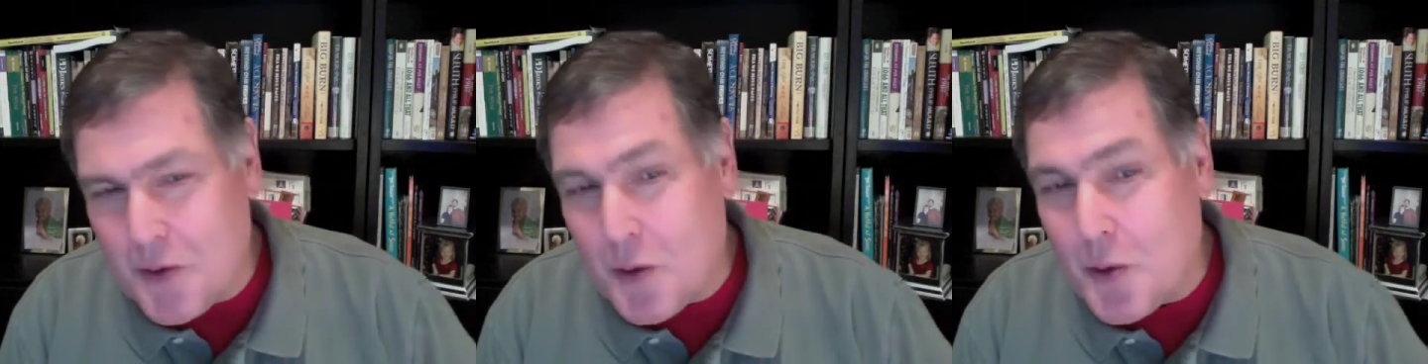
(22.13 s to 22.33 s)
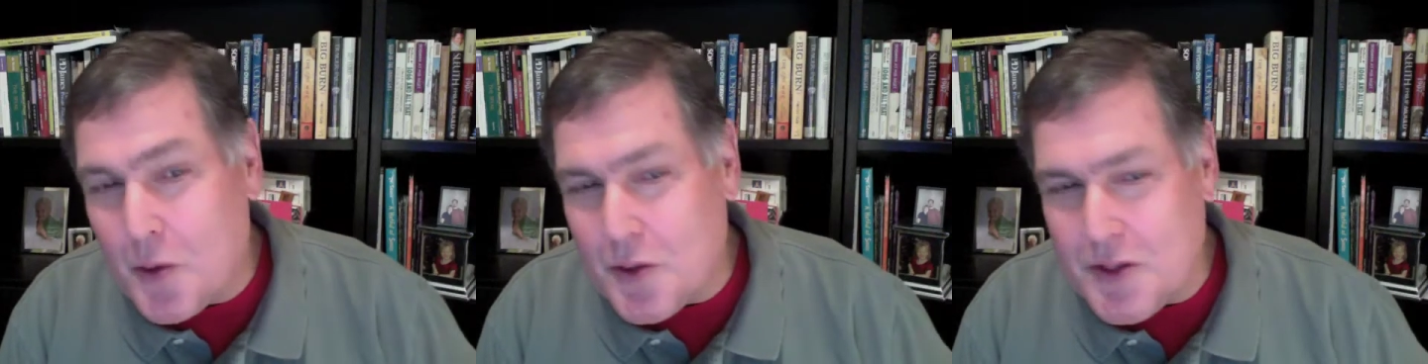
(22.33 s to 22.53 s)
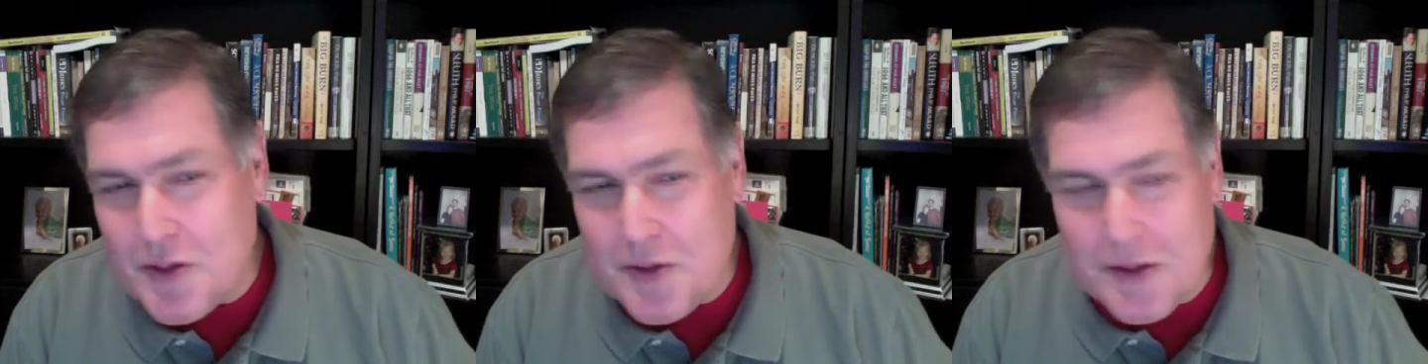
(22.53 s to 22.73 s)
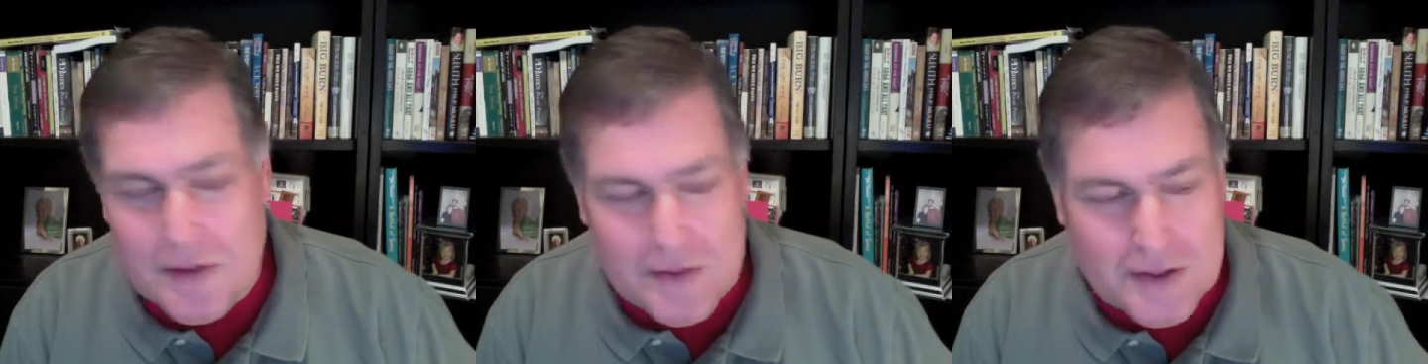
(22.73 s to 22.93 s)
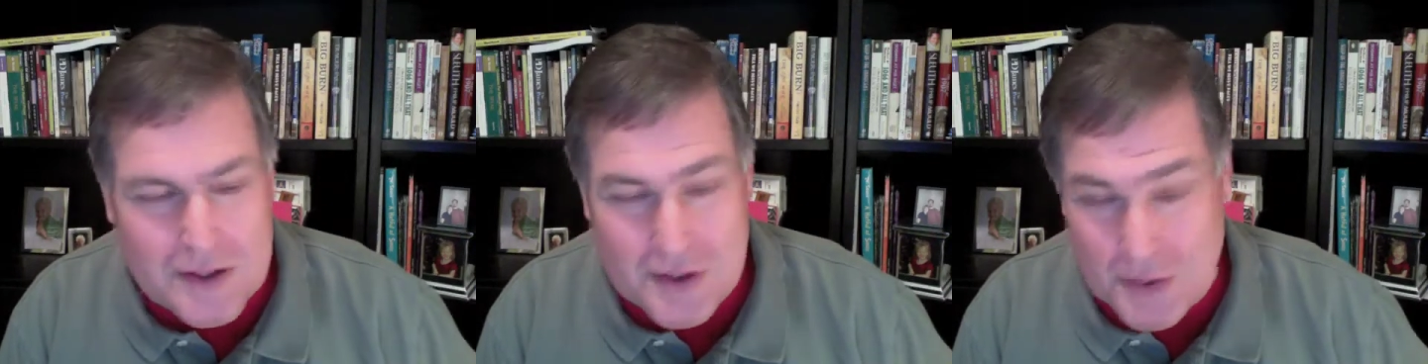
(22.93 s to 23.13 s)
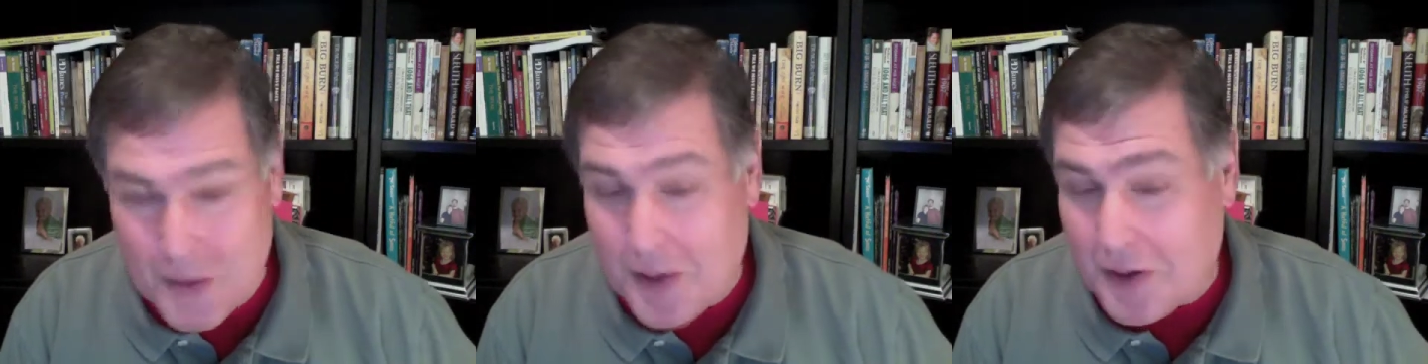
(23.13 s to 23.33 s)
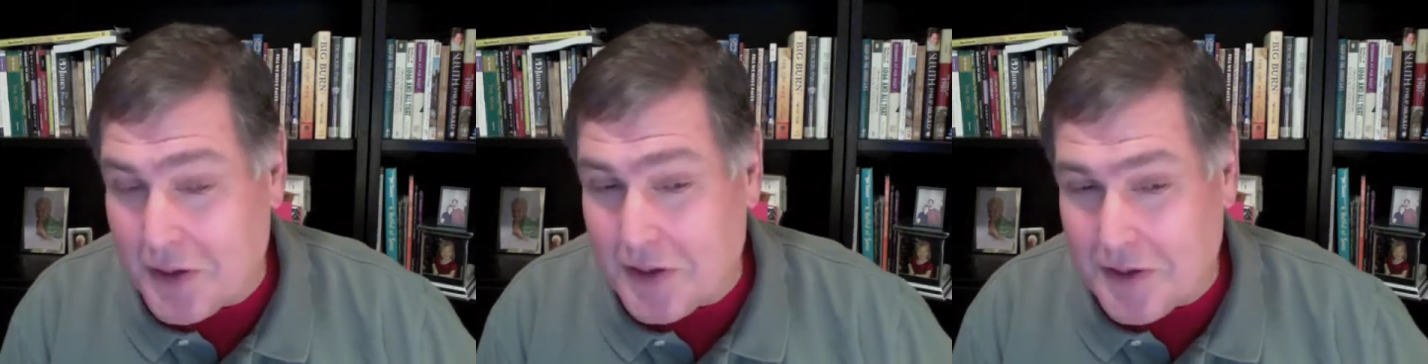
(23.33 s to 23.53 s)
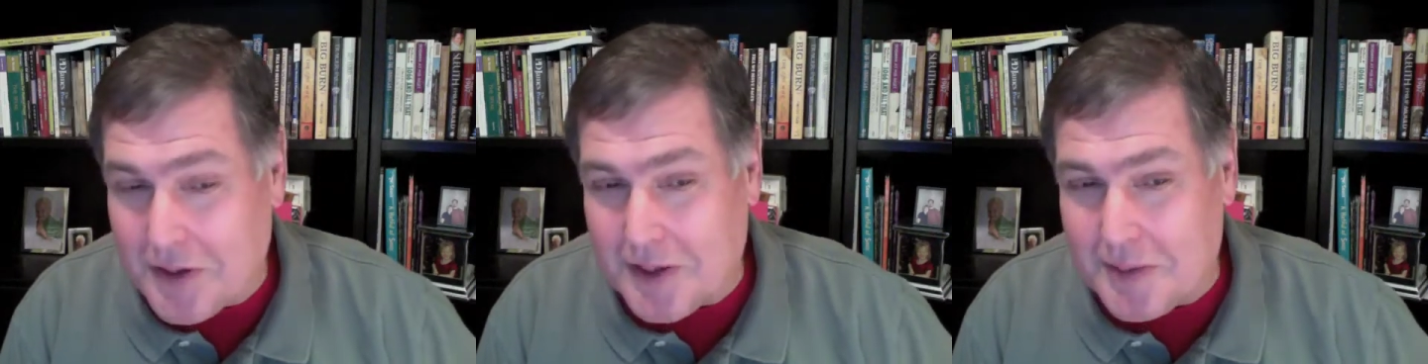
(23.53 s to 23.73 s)
whole string of things that I'm
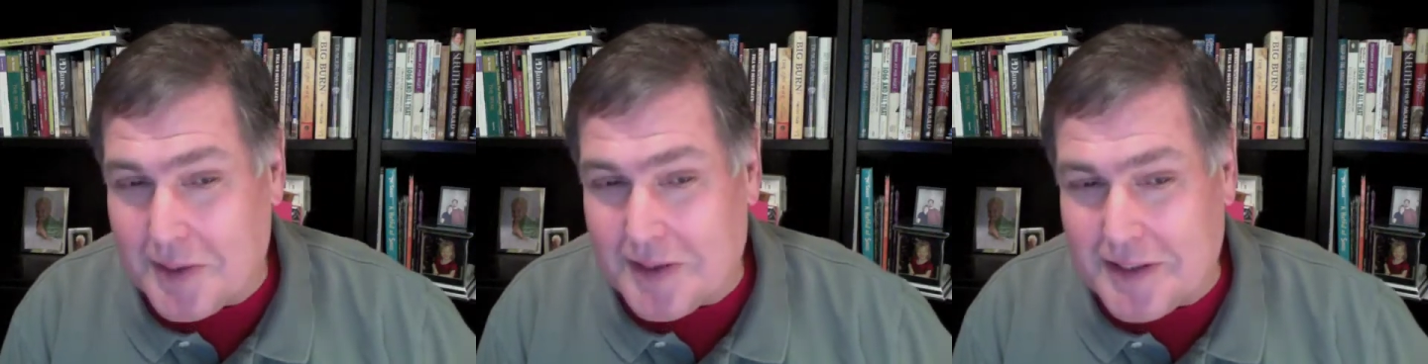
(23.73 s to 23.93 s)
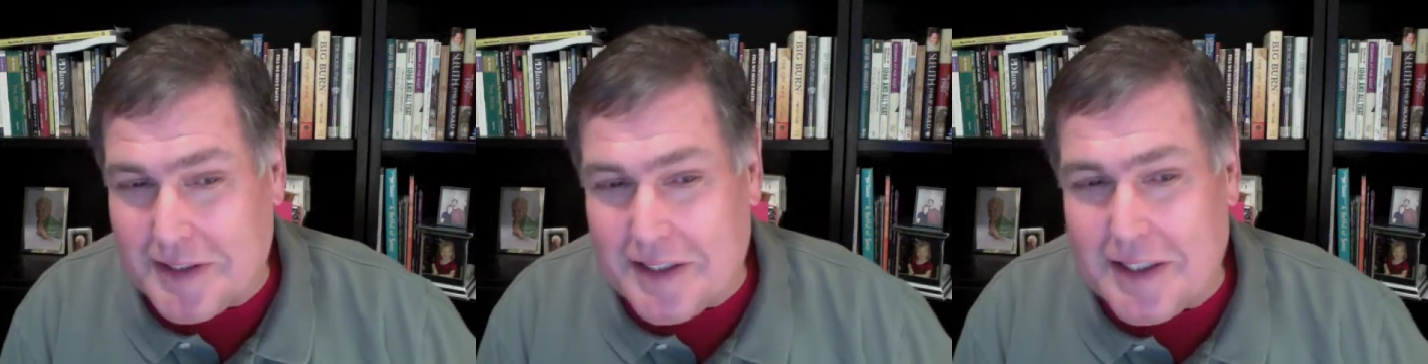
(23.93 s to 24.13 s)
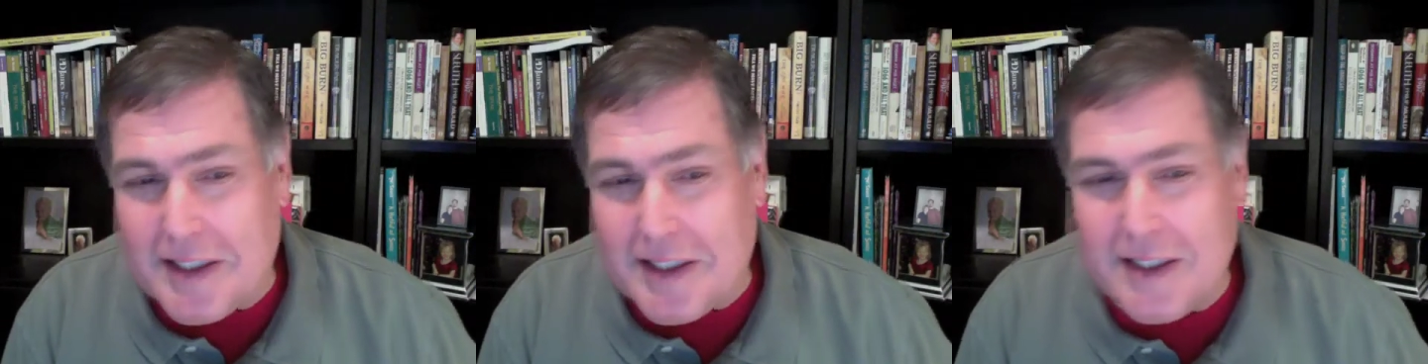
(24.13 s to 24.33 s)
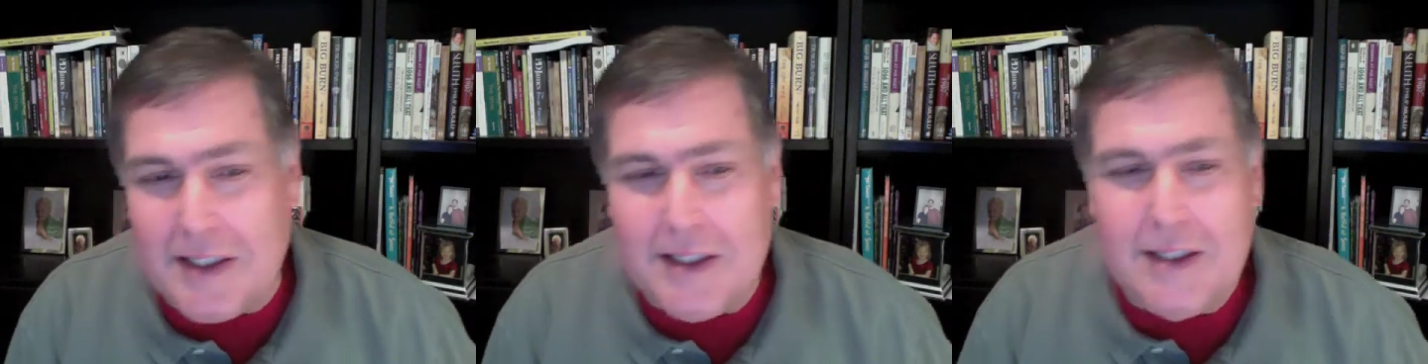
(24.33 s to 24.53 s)
going to talk about today.